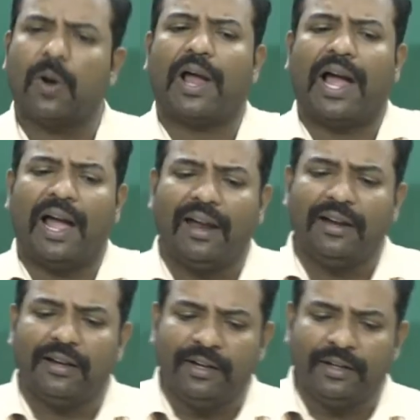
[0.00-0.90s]
or
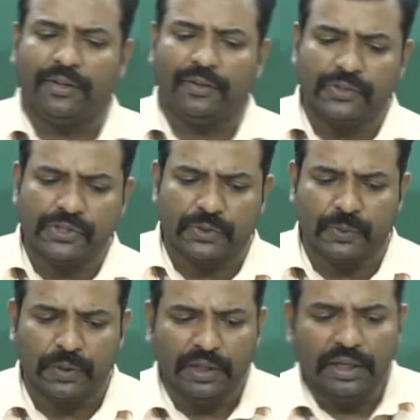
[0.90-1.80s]
I introduced
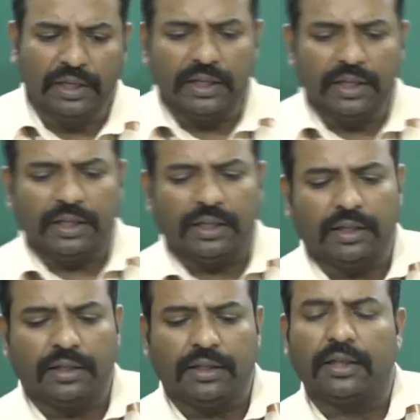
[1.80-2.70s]
you
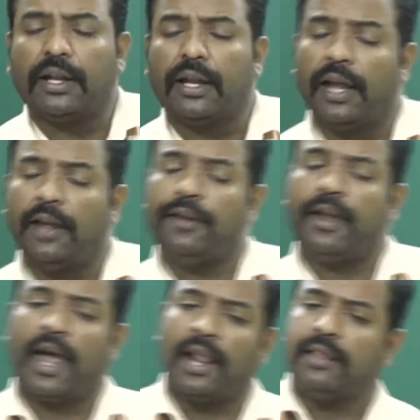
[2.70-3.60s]

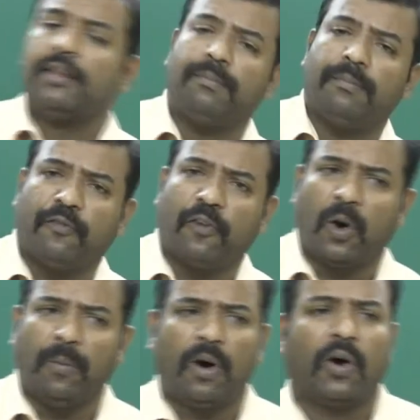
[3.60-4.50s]
another
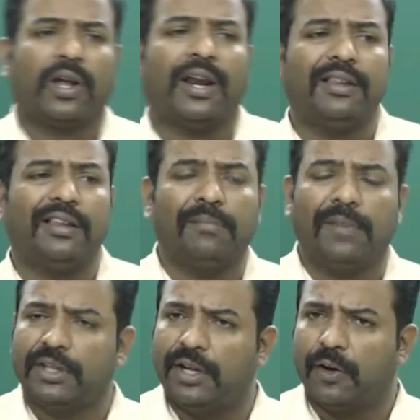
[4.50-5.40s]
form or another
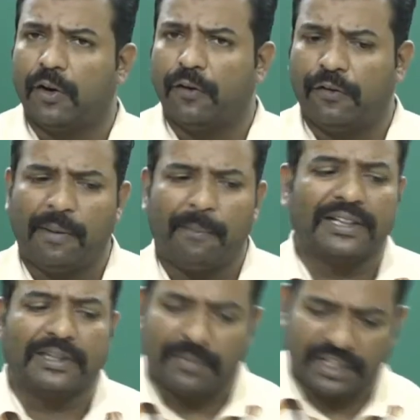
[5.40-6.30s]
method of
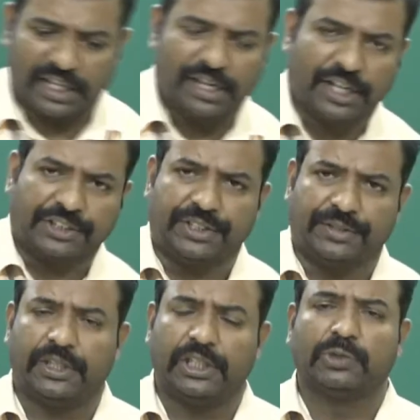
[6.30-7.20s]
mathematical
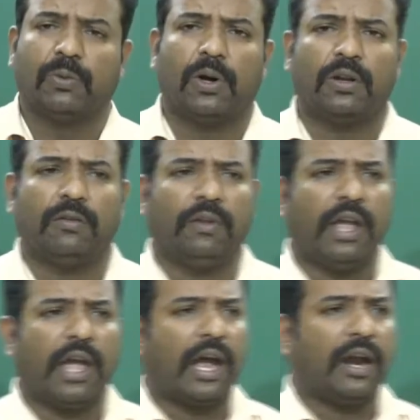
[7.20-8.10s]
induction. That is what
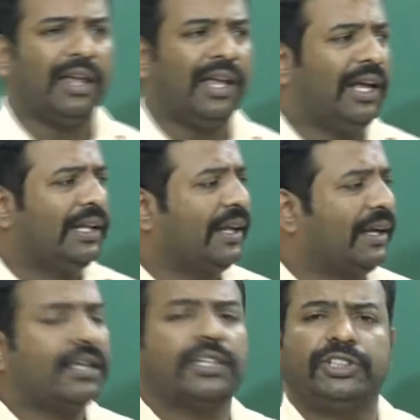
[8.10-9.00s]
we had, the
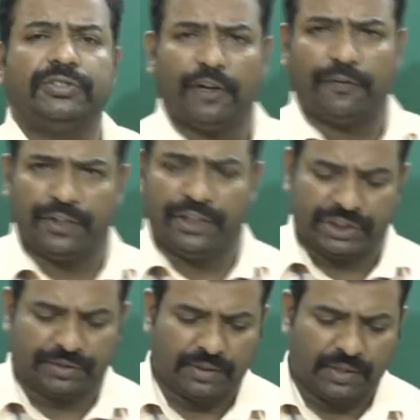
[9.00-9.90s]
recursive
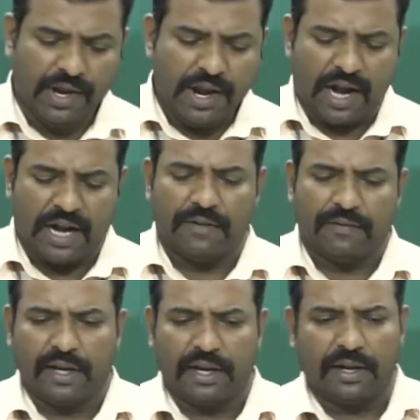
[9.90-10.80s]
definition. And
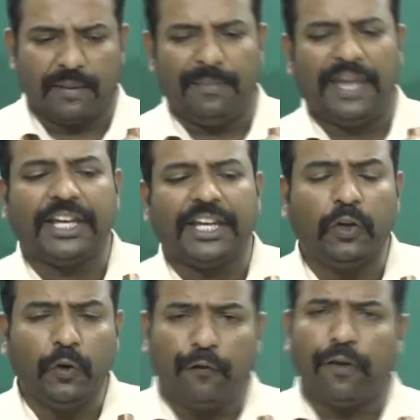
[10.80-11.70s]
while
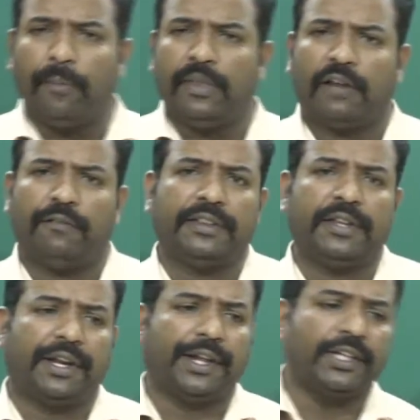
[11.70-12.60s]
making you familiar with
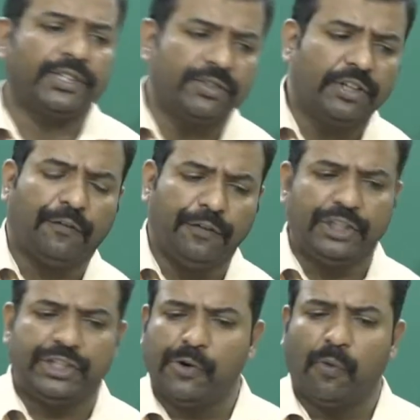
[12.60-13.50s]
the recursive
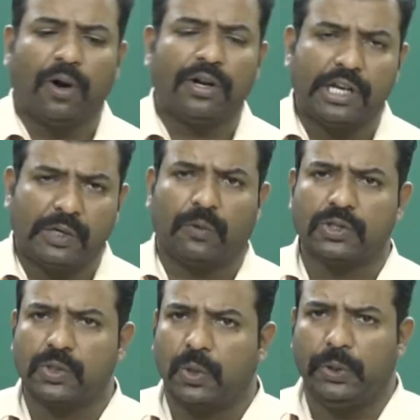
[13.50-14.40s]
definition, what it
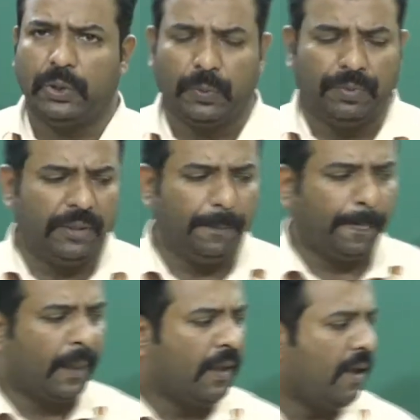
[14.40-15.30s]
was going to be,